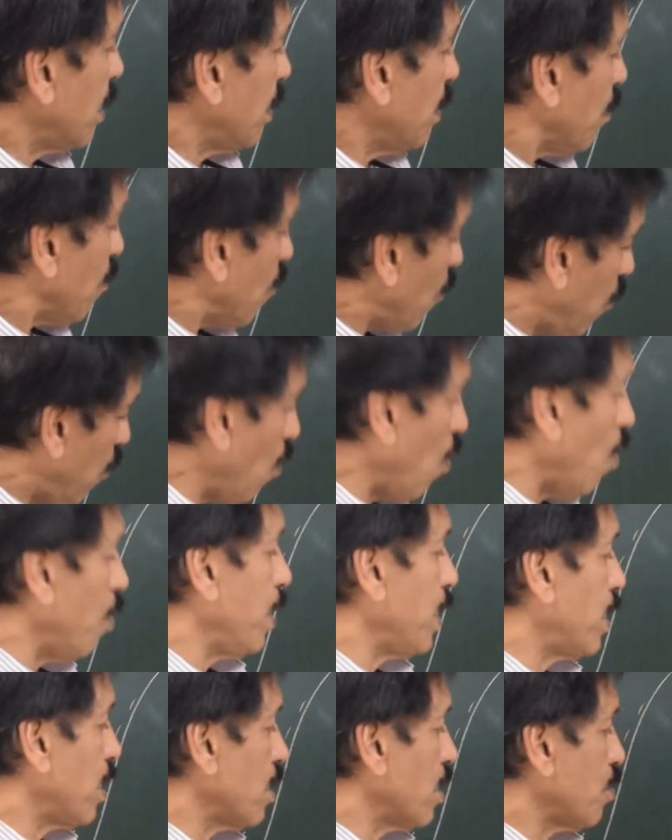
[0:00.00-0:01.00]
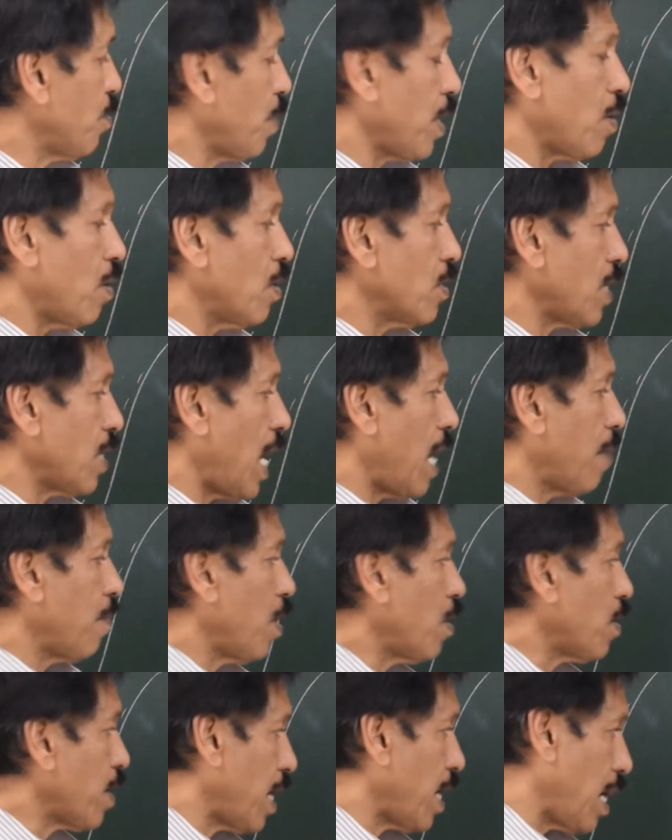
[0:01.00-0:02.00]
4 meters because I am
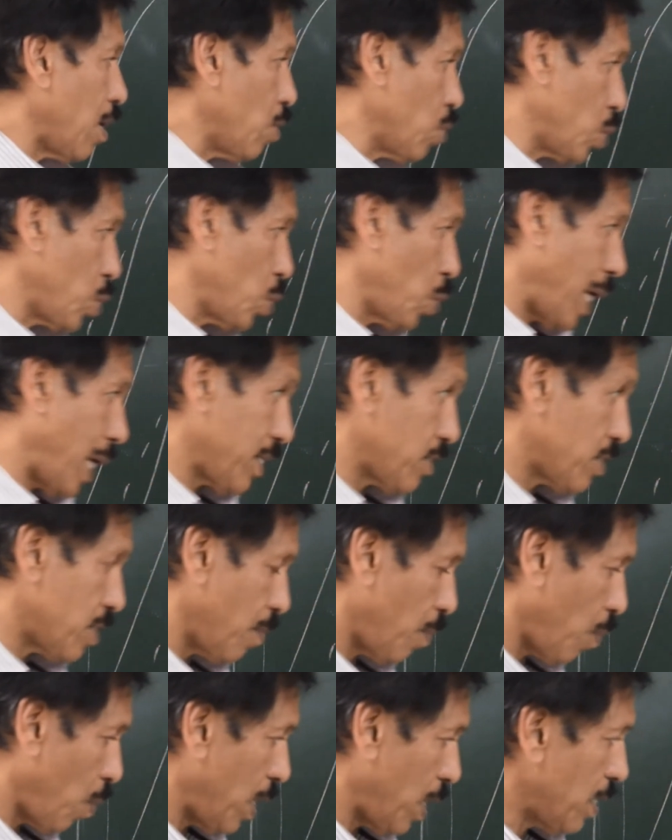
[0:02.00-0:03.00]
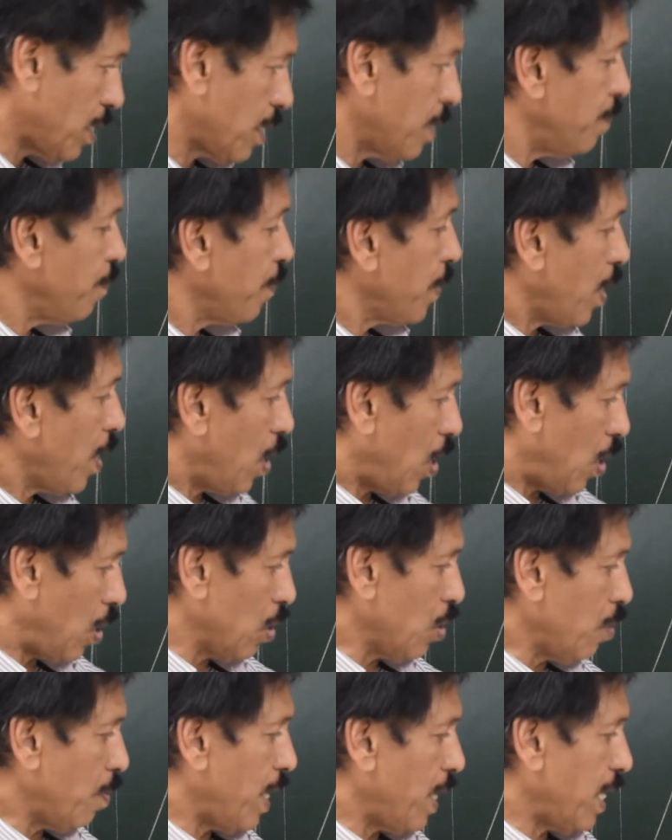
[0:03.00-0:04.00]
not allowed to extrapolate.
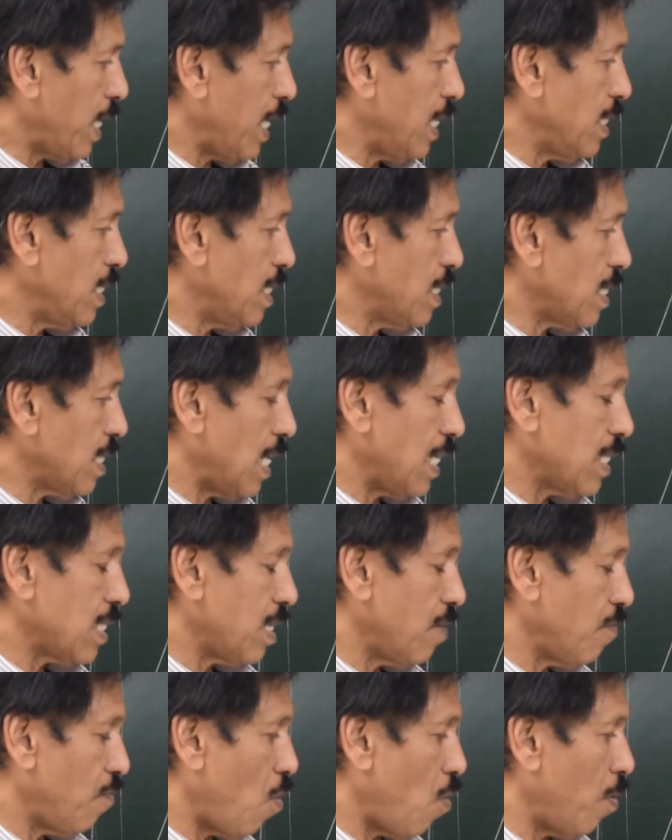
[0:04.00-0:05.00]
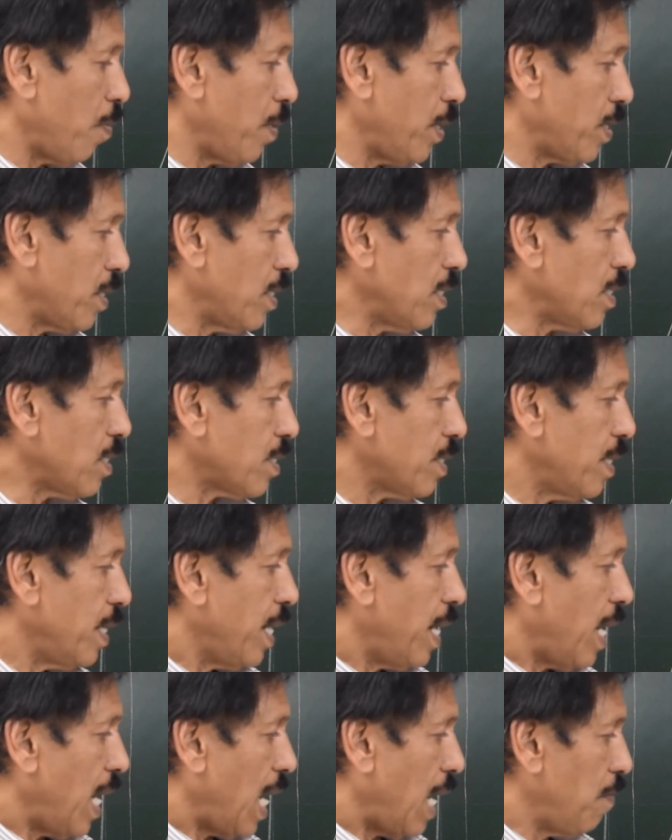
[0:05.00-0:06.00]
Although my range is less than 4 meters,
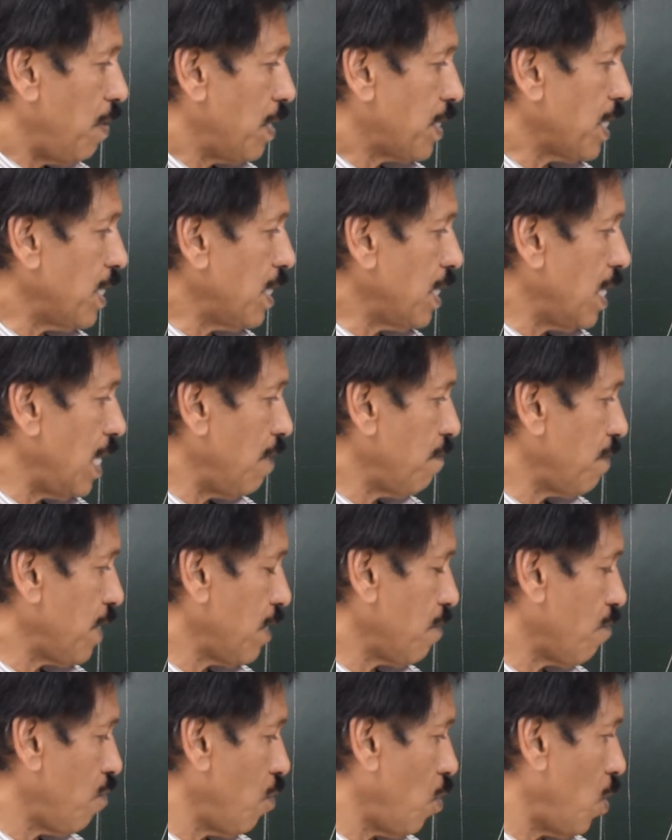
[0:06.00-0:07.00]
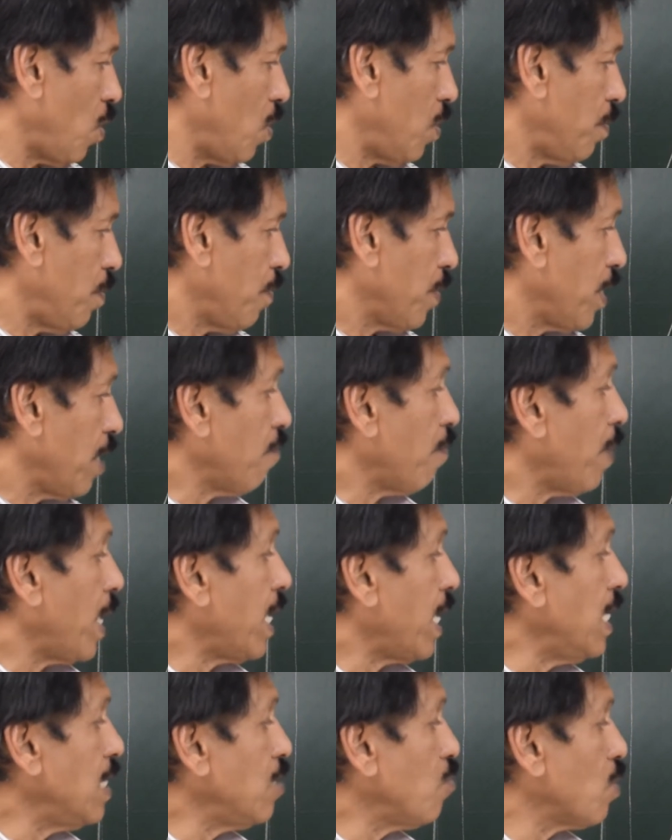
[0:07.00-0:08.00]
I will turn left at 4. If my
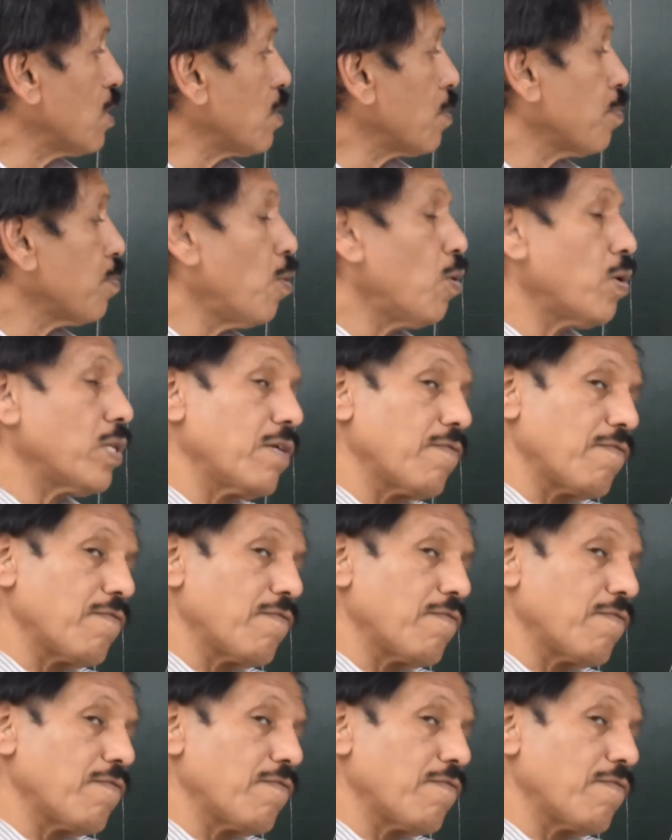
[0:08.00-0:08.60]
range was more than